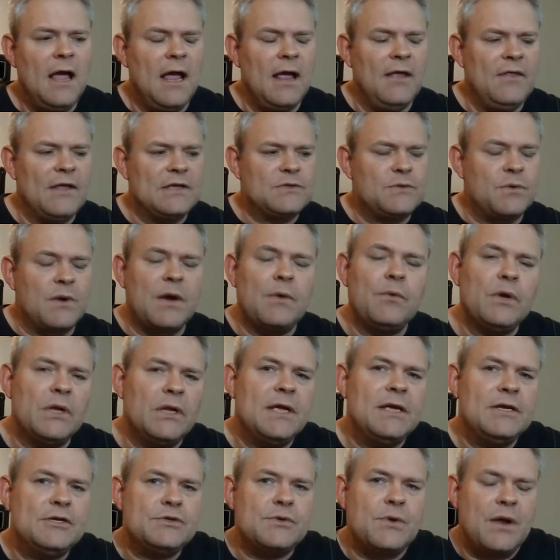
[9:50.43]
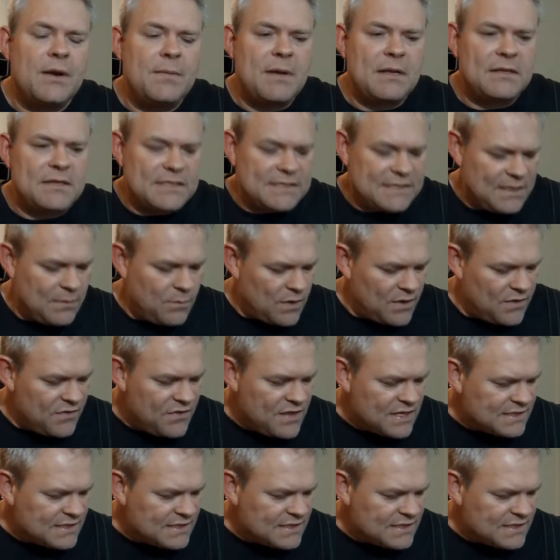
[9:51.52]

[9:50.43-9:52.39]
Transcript: and that's what I really enjoyed about the C1.